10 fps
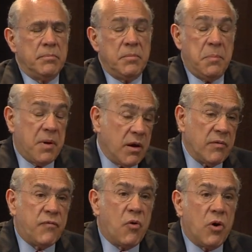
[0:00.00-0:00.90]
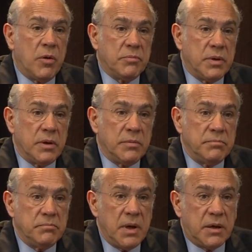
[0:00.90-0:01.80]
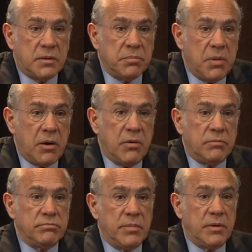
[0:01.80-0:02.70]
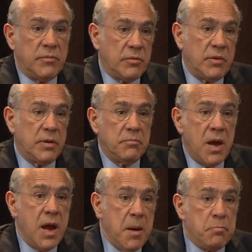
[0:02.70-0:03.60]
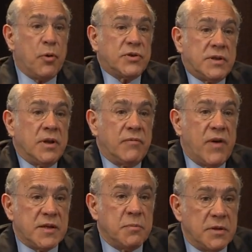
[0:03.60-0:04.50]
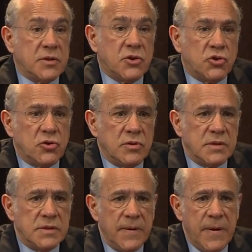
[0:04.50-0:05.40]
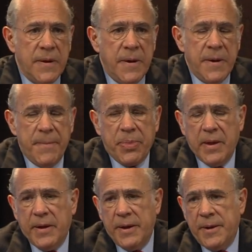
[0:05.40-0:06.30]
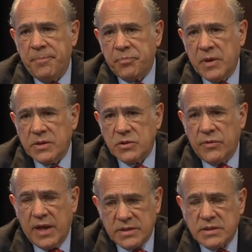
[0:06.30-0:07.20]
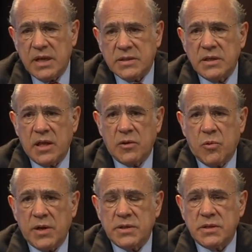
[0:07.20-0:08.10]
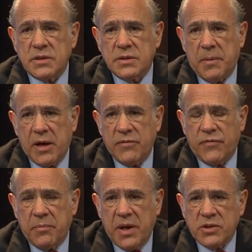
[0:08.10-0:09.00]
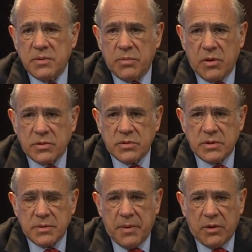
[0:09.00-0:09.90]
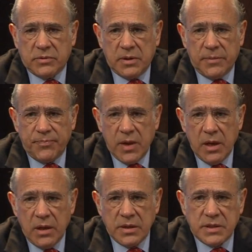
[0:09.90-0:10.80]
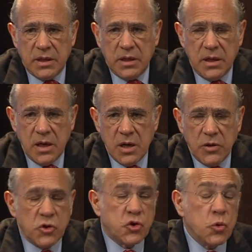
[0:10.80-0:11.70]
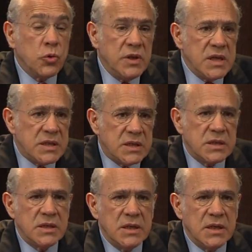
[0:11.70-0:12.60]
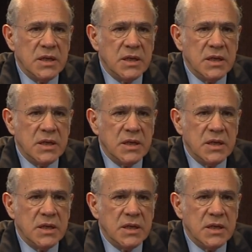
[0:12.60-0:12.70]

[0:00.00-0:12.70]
be better informed, make better in personal investment decisions. So that's another question. It's about information, but also it's about, let's say, the shrewdness